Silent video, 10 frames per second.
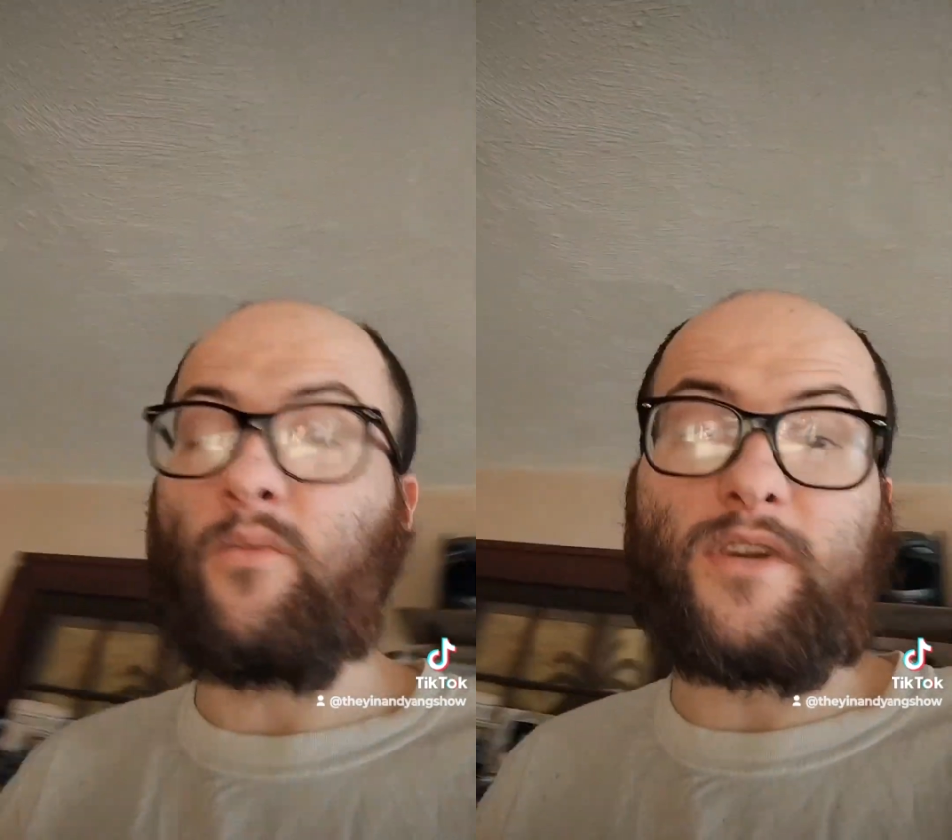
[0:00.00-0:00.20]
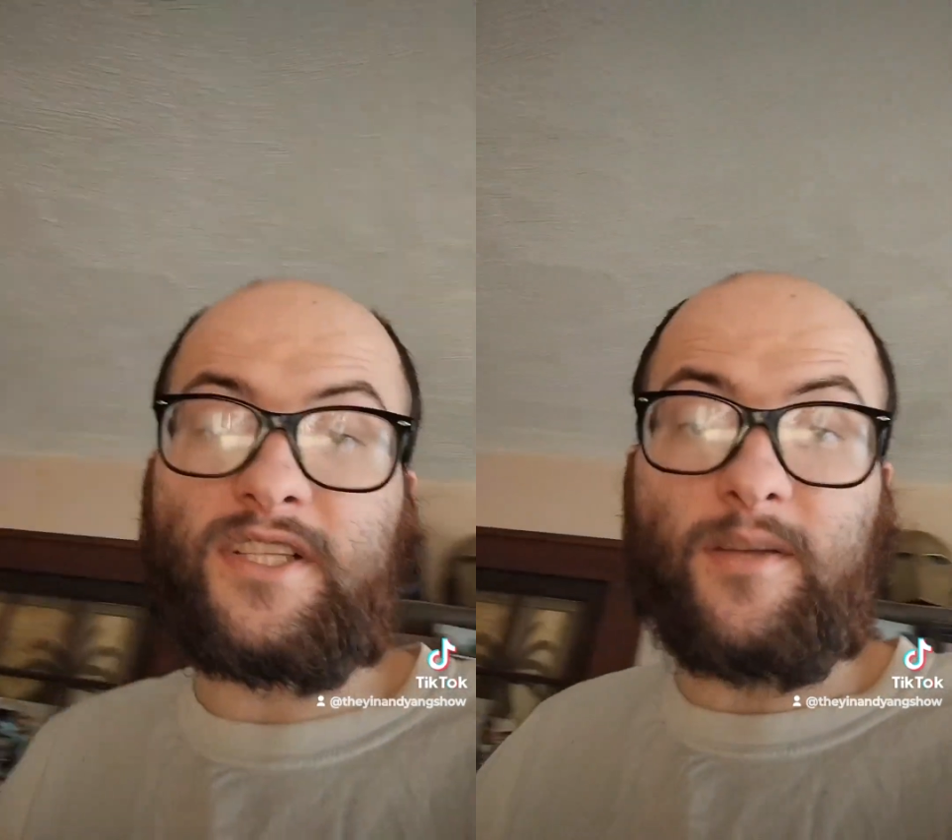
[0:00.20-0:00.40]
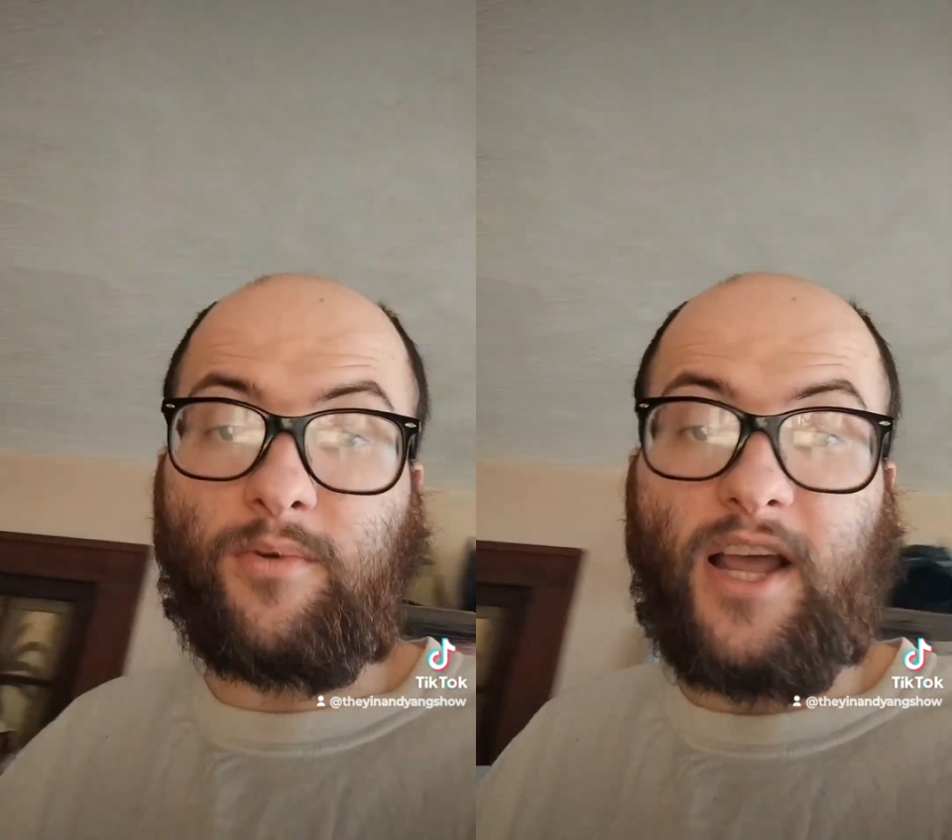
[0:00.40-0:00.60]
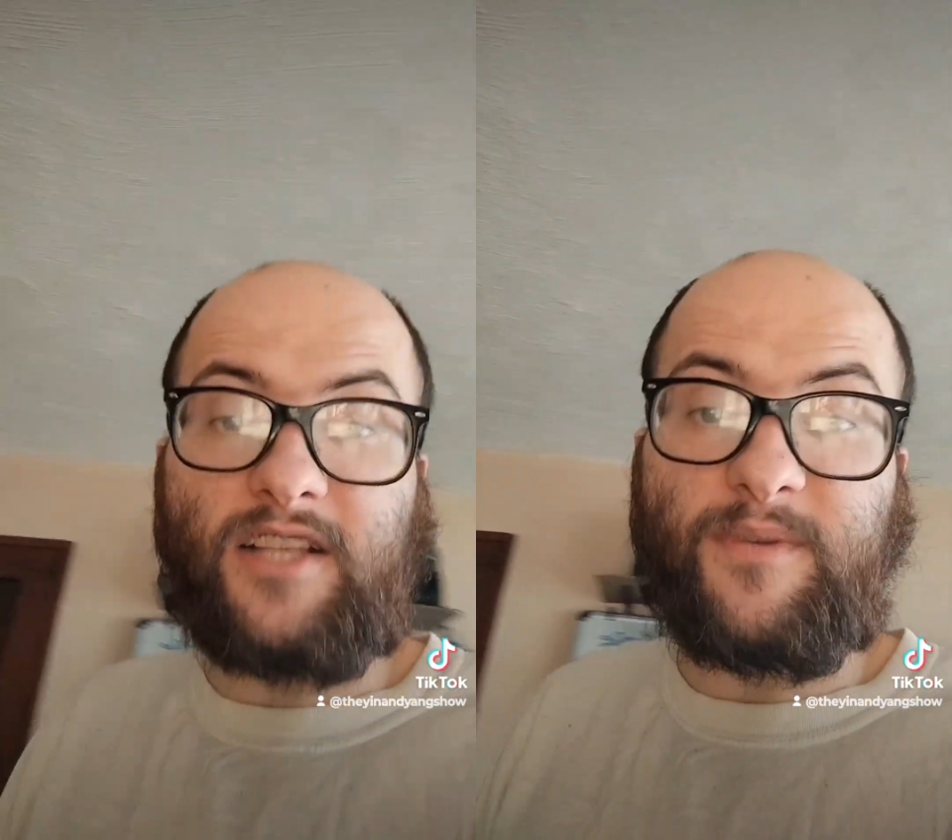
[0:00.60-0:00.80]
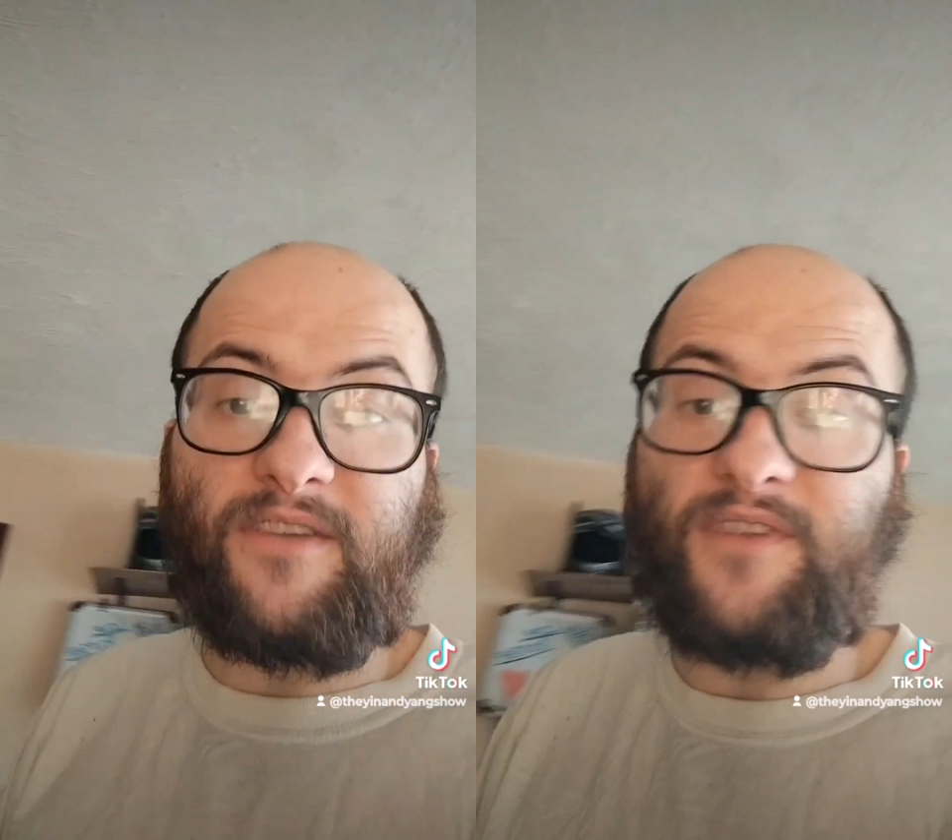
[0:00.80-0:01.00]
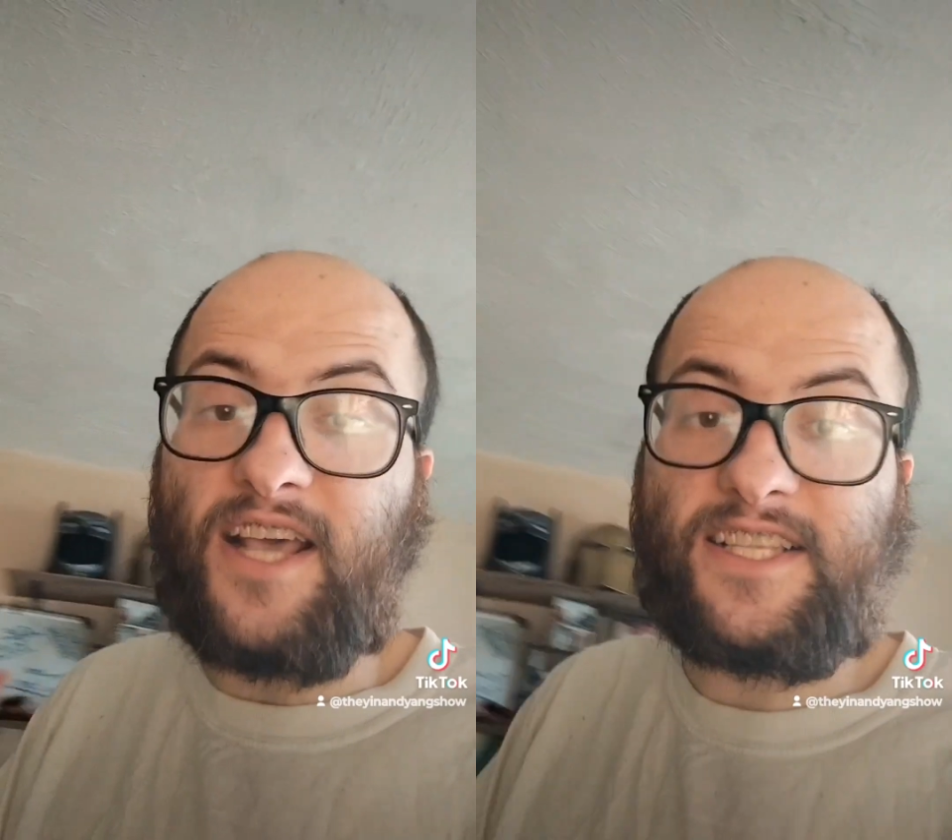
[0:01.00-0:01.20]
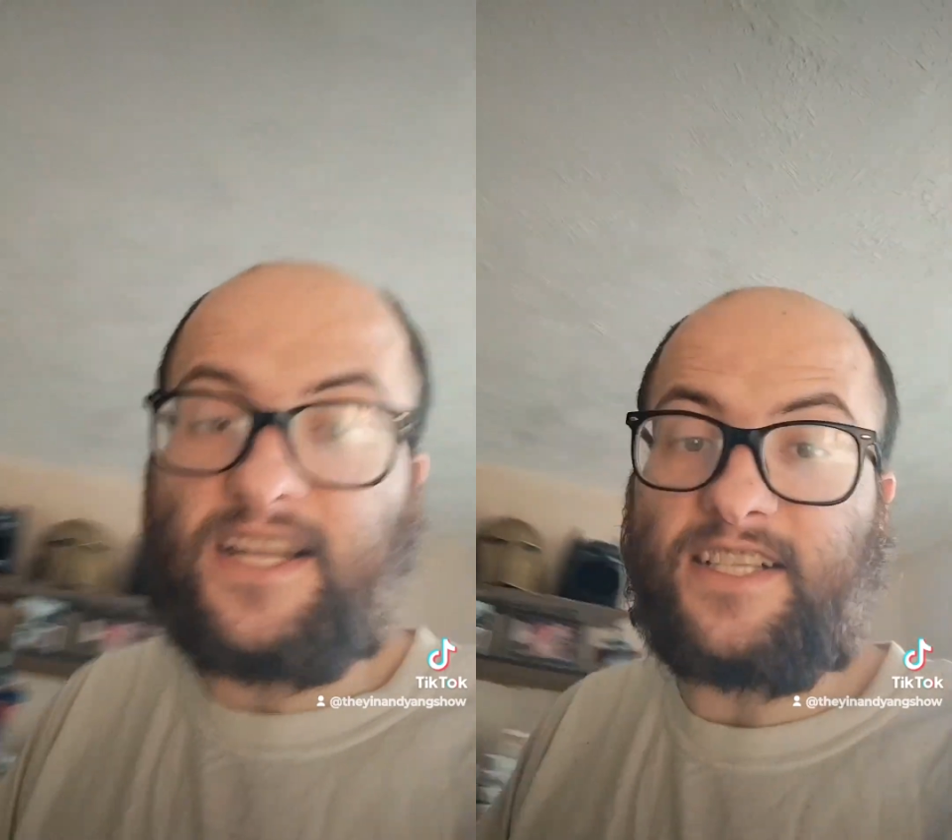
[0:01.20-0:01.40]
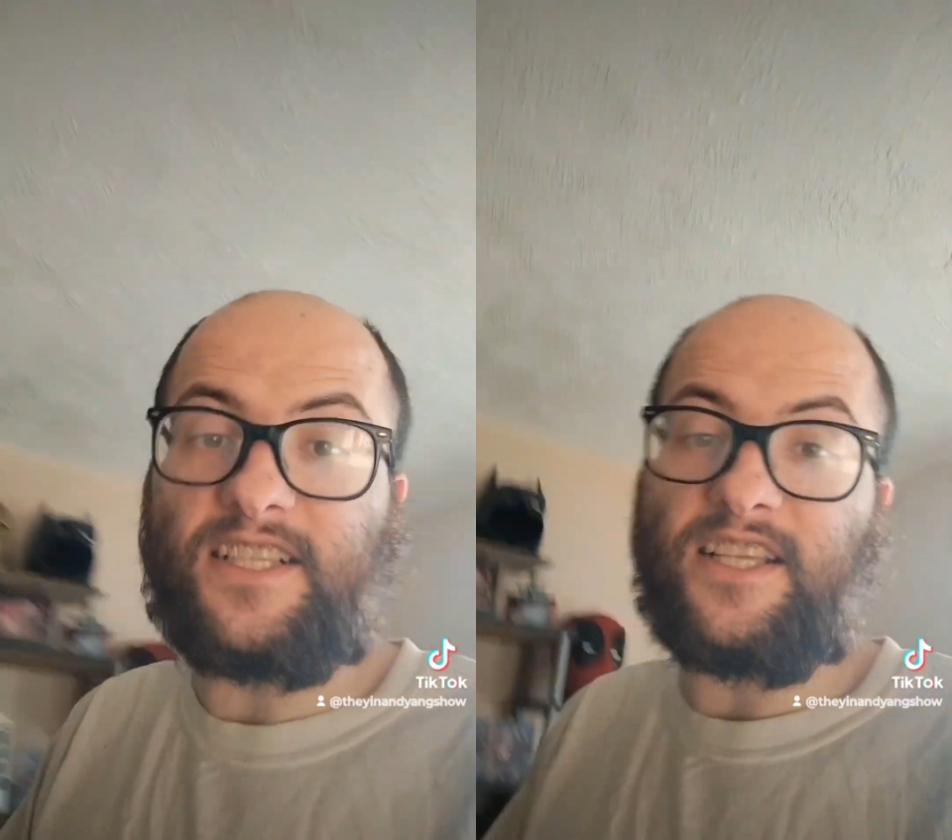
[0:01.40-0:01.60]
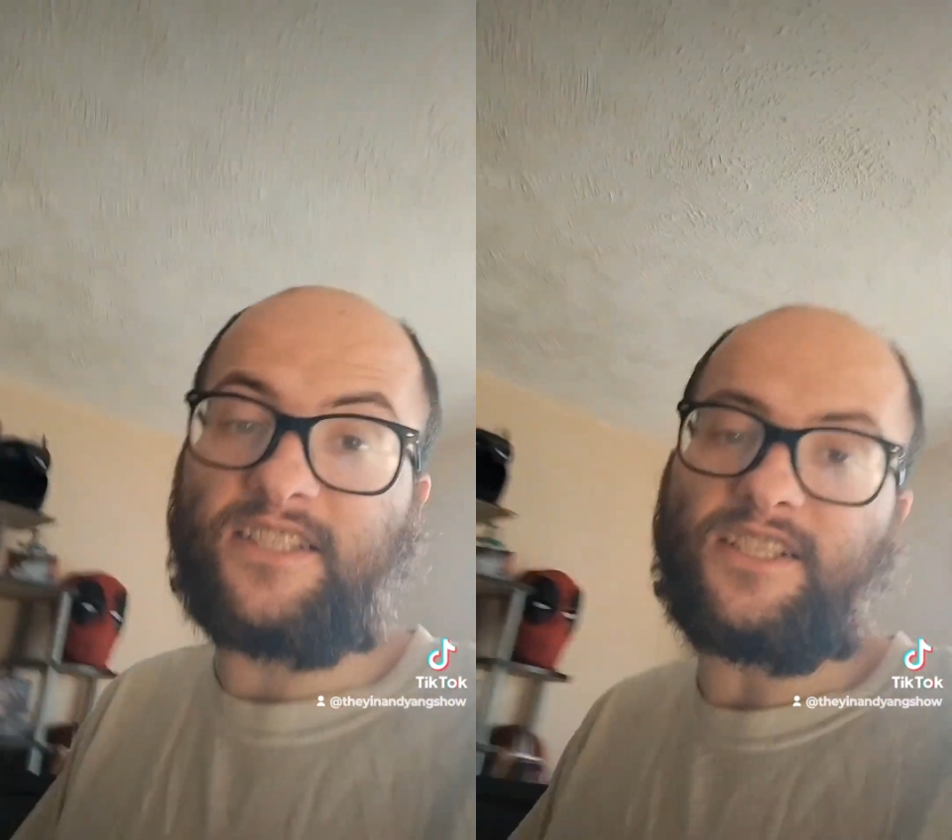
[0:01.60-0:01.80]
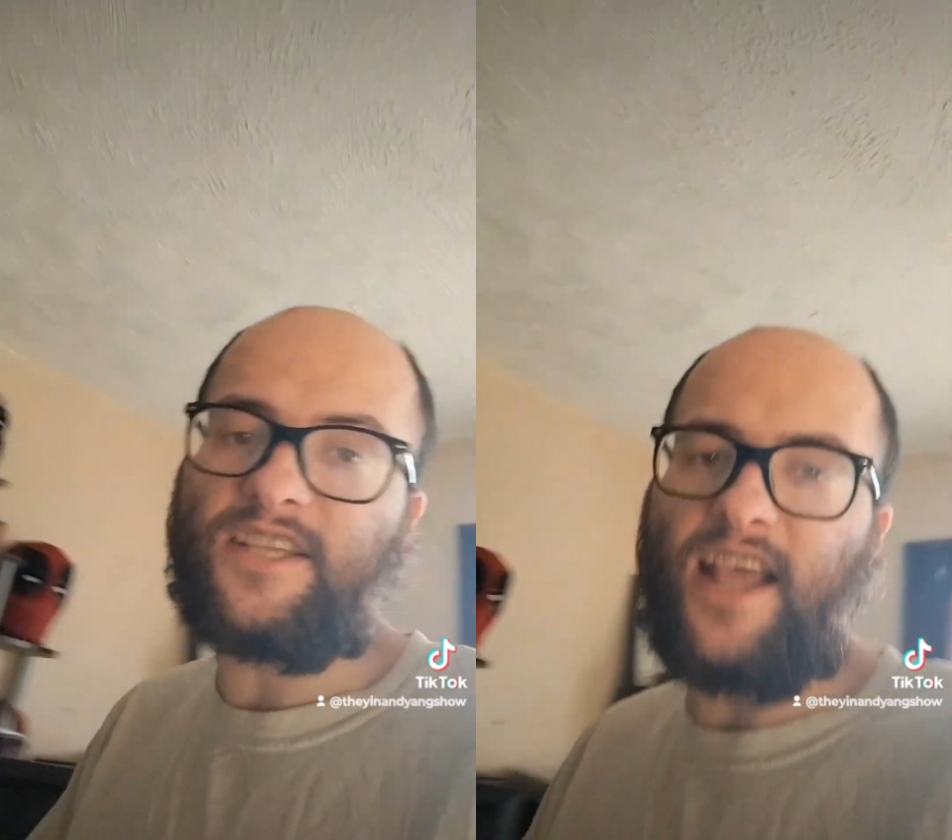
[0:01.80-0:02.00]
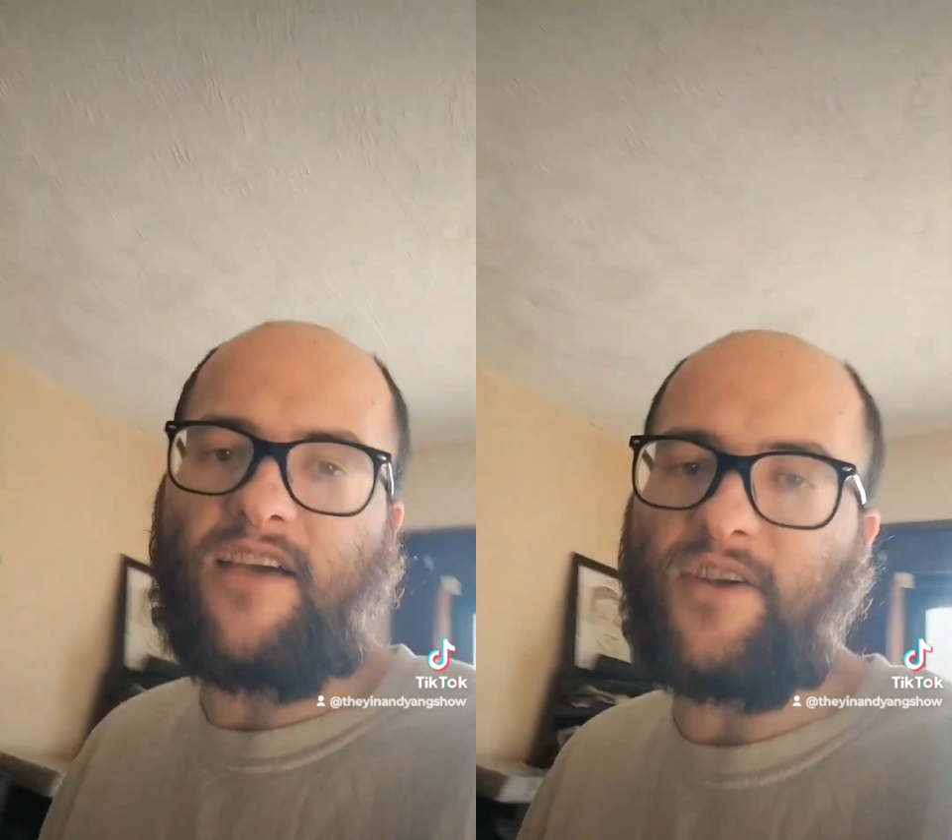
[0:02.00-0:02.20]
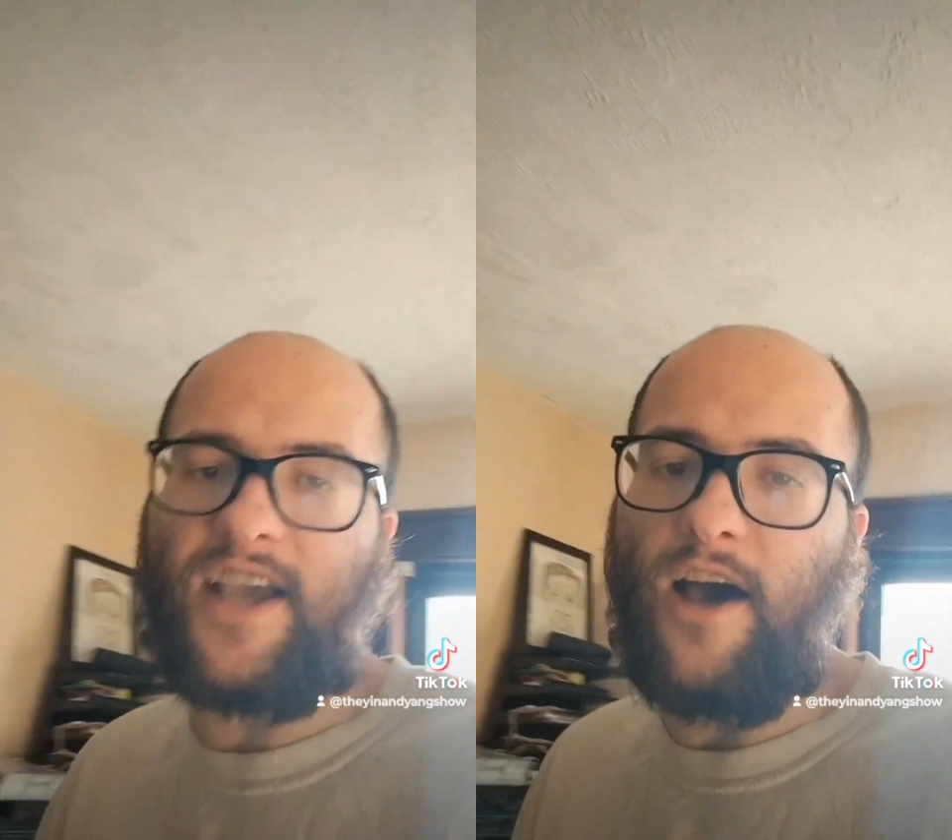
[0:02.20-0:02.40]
Wouldn't surprise me if next on his list he's gonna have a